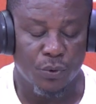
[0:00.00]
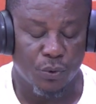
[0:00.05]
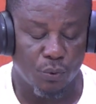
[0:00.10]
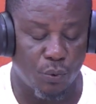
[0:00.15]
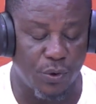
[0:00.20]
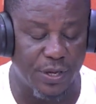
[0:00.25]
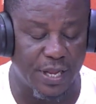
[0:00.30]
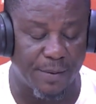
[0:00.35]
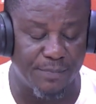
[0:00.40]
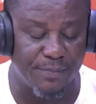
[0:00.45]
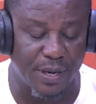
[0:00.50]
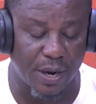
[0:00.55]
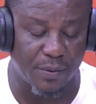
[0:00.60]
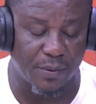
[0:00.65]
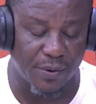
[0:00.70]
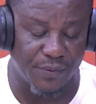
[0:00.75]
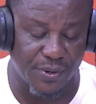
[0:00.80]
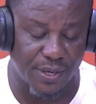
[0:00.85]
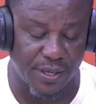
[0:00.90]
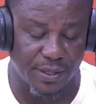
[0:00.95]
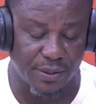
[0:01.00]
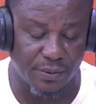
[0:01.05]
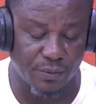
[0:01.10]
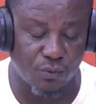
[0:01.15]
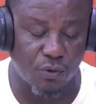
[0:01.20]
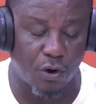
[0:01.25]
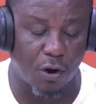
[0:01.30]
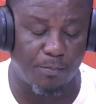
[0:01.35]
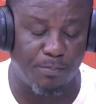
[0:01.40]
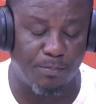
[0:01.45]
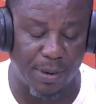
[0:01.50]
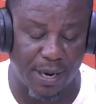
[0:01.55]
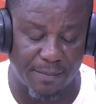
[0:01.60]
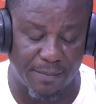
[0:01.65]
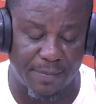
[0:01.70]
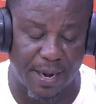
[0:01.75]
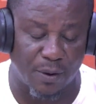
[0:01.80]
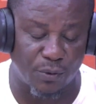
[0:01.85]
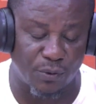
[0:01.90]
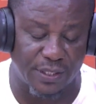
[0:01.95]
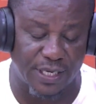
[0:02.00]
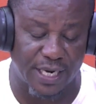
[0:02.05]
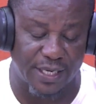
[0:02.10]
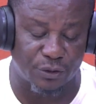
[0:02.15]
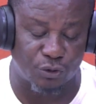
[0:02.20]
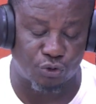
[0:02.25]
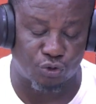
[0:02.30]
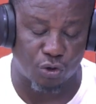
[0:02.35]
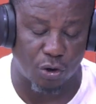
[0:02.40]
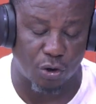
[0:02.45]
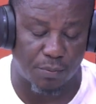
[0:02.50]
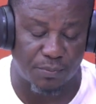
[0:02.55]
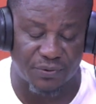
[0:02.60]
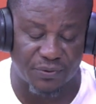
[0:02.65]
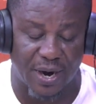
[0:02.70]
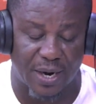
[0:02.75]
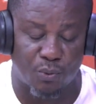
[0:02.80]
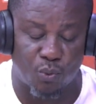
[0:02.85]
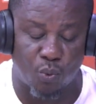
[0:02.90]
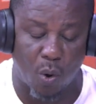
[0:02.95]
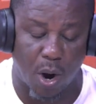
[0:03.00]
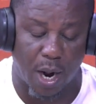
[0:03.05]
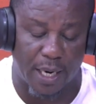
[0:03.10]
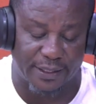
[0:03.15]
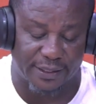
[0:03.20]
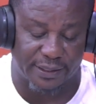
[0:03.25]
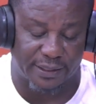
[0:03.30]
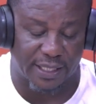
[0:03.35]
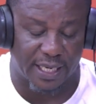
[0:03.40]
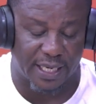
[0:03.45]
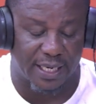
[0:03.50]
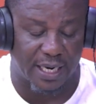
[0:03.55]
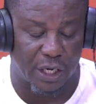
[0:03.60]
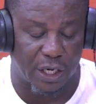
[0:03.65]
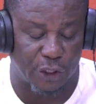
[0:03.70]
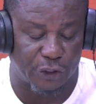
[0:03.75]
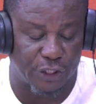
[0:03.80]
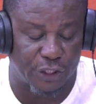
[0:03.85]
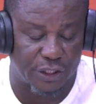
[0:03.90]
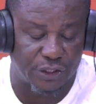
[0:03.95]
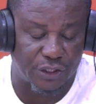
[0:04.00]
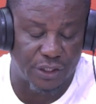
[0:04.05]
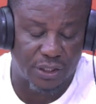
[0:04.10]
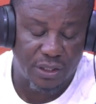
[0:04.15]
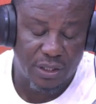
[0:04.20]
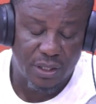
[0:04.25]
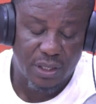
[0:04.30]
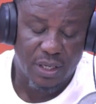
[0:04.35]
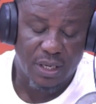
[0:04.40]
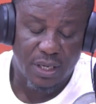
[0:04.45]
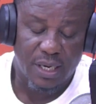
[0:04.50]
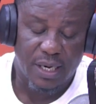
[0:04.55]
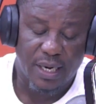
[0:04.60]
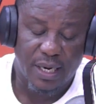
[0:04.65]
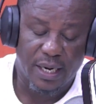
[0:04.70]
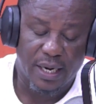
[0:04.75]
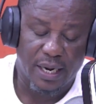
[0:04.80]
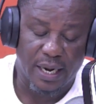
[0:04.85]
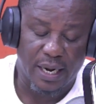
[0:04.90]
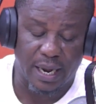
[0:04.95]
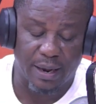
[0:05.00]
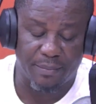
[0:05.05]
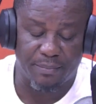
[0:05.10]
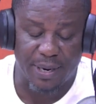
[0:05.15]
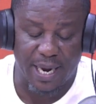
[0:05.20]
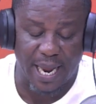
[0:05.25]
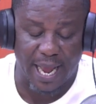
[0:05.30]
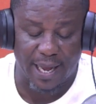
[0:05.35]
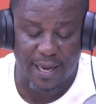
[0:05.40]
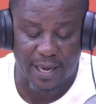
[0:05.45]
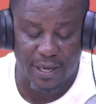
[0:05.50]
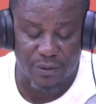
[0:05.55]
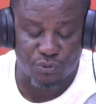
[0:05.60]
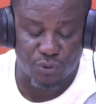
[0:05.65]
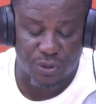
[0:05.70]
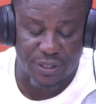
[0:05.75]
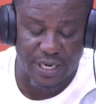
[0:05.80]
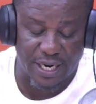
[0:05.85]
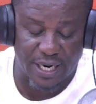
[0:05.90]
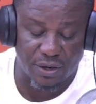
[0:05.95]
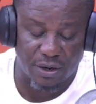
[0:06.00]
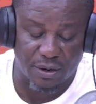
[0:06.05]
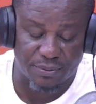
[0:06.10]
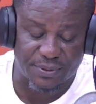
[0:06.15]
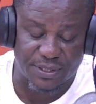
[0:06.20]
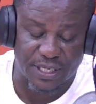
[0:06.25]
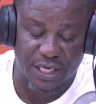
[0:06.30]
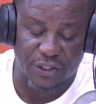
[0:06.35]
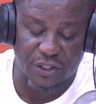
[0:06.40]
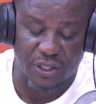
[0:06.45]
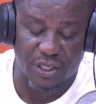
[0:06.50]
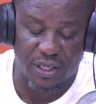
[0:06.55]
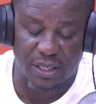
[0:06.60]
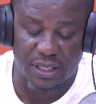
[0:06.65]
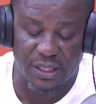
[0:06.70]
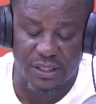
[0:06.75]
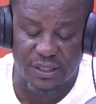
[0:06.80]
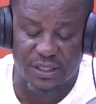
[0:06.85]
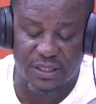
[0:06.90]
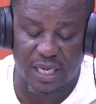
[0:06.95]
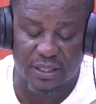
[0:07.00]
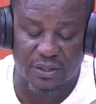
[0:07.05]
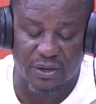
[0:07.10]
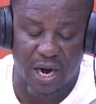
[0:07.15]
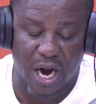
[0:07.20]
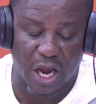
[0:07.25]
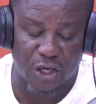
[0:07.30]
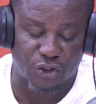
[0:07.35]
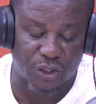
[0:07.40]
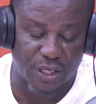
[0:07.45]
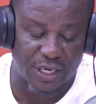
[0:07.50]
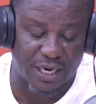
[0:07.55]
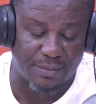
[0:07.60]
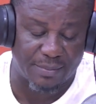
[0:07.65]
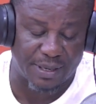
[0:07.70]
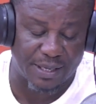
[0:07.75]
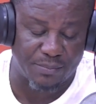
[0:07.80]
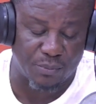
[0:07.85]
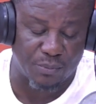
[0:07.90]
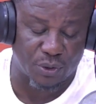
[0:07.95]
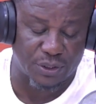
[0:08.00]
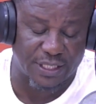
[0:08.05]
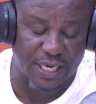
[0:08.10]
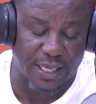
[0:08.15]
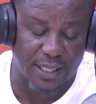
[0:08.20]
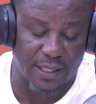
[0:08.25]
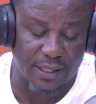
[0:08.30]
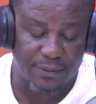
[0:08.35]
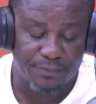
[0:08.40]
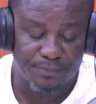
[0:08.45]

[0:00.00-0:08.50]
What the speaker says: Unya bia wawi, war bema u dieni storm run wild and a legend. Emia ensu dieni obsession, instant crash and a mademoiselle.